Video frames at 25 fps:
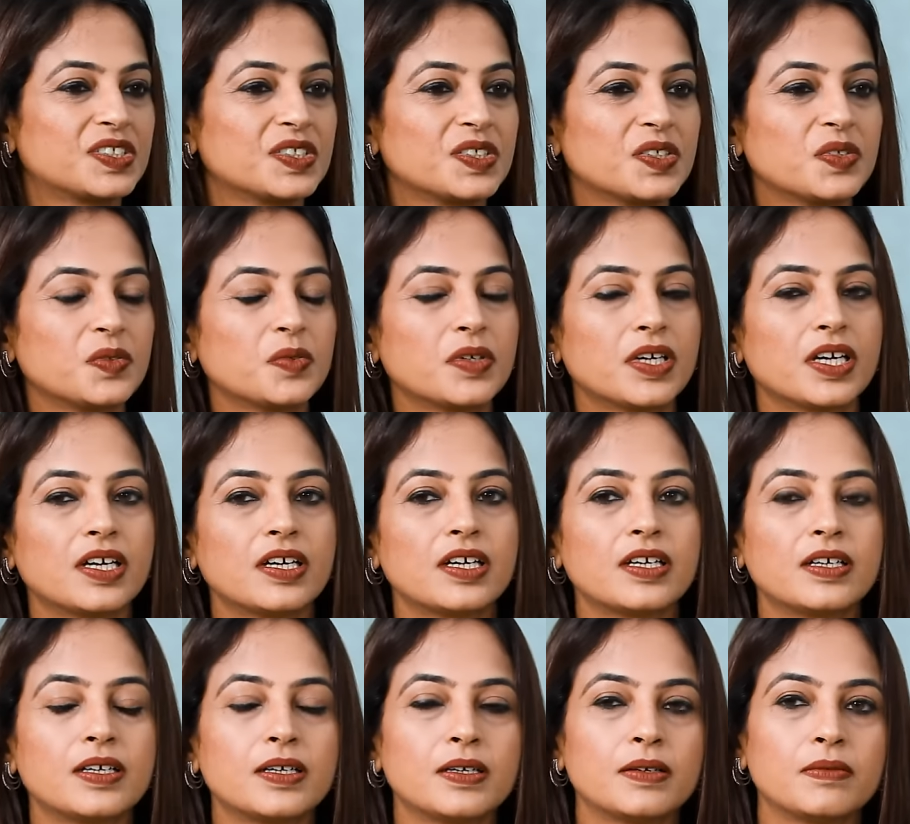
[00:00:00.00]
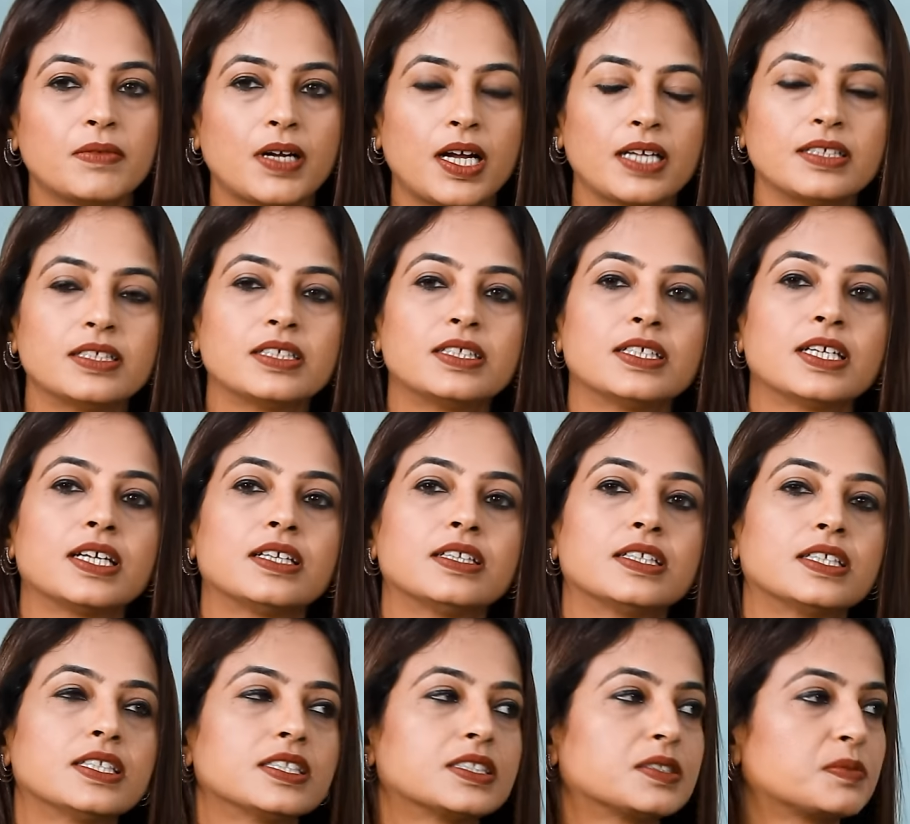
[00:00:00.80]
So other
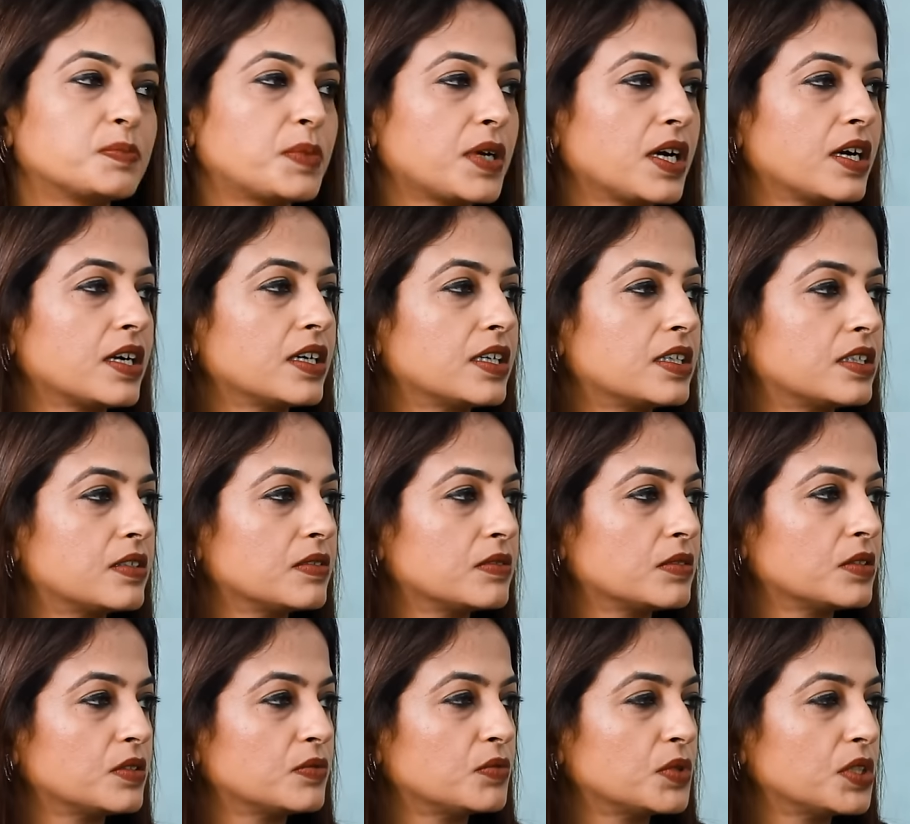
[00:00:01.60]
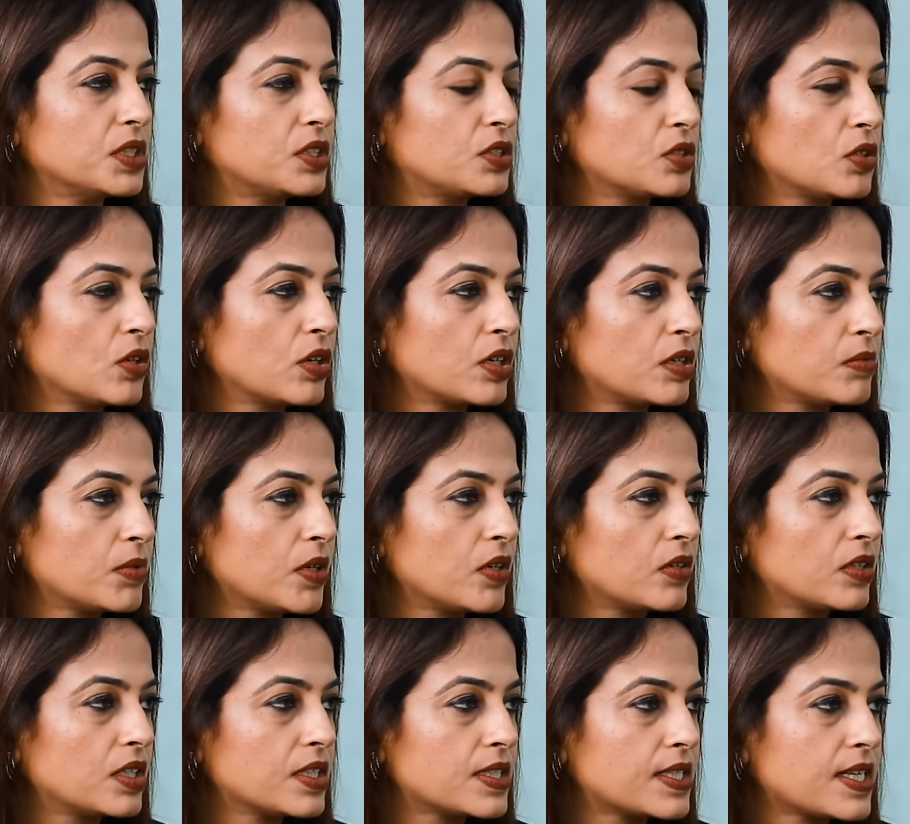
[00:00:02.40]
than this part, we talked
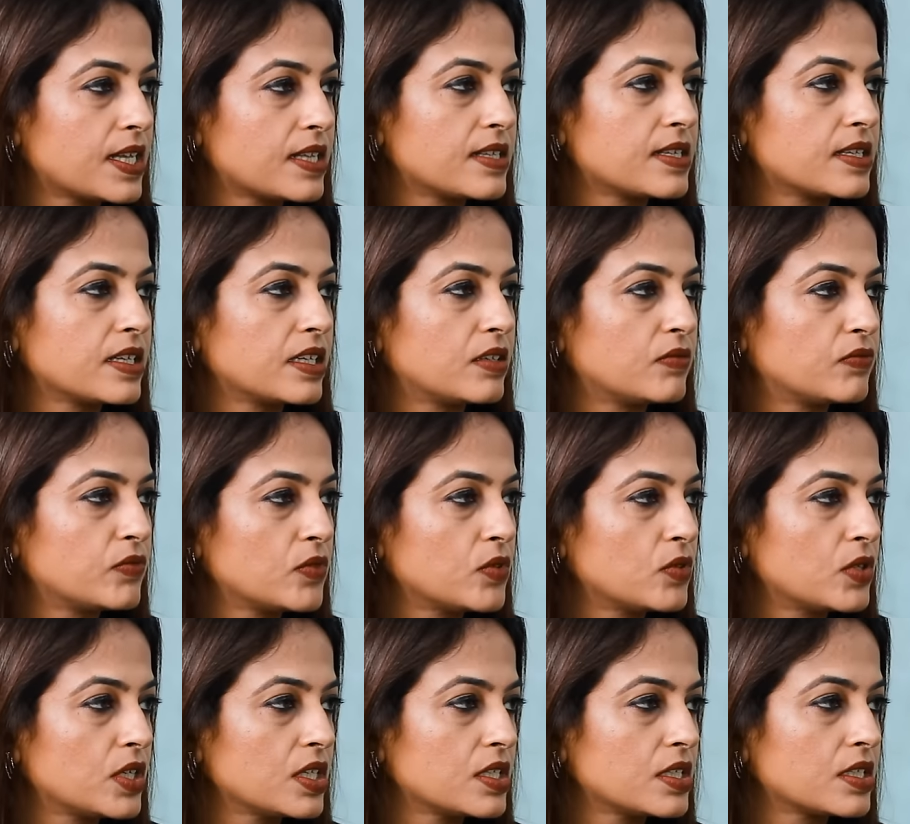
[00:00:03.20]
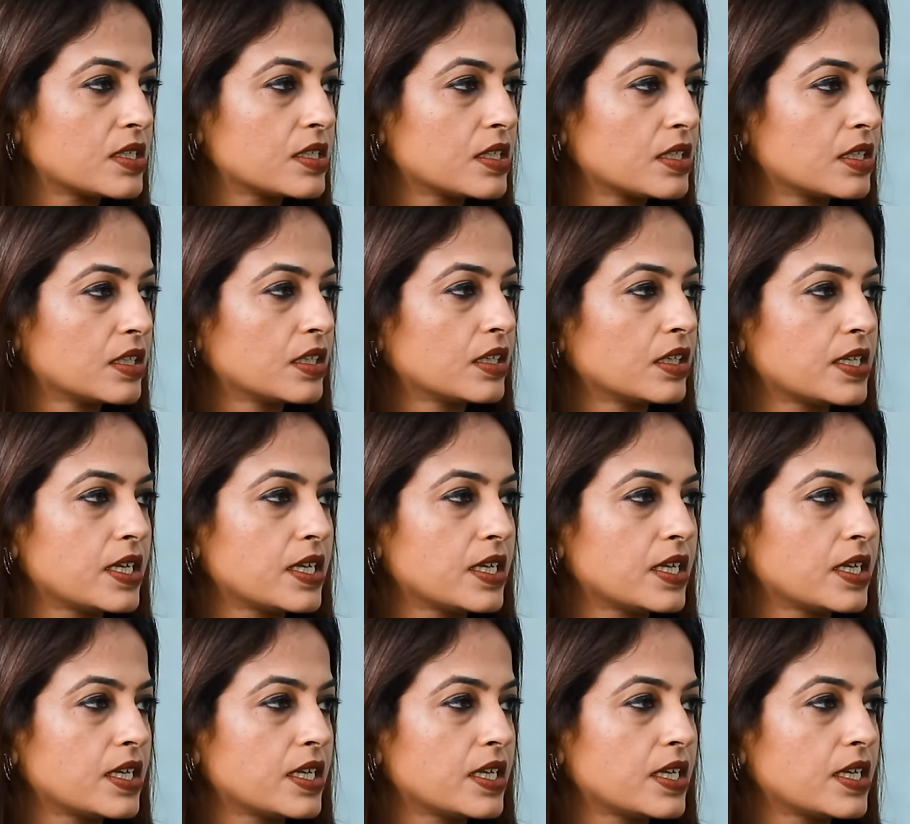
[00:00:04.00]
about the sunset focus.